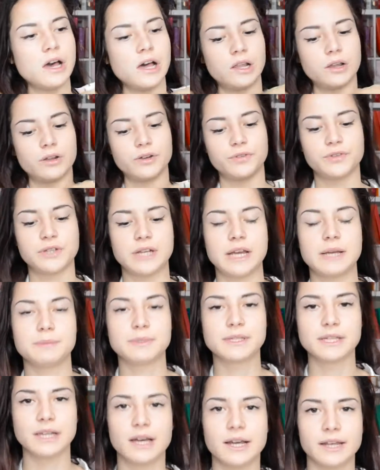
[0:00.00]
a lot of
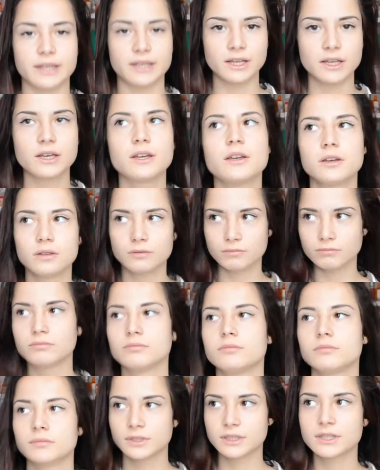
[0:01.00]
times like
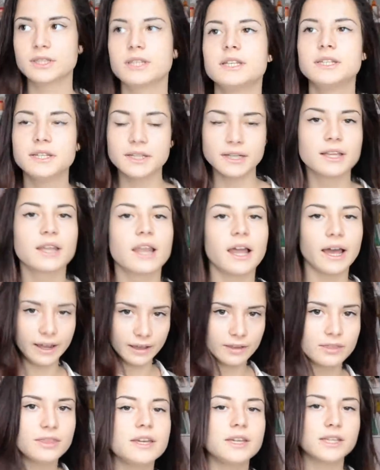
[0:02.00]
sitting
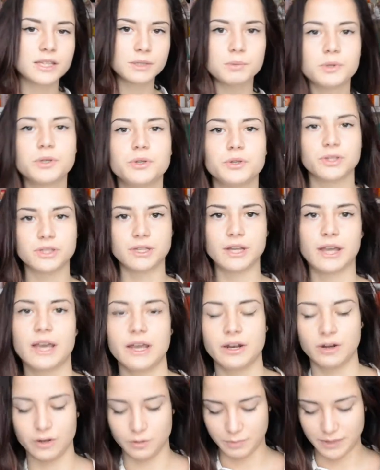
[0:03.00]
like this because they
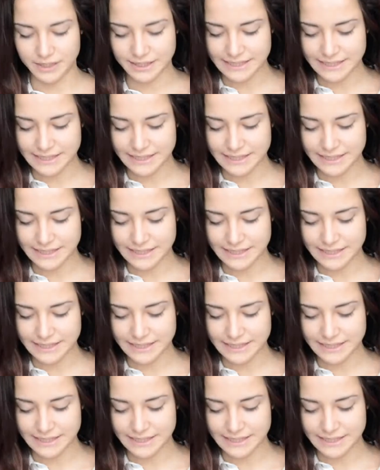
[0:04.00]
cannot be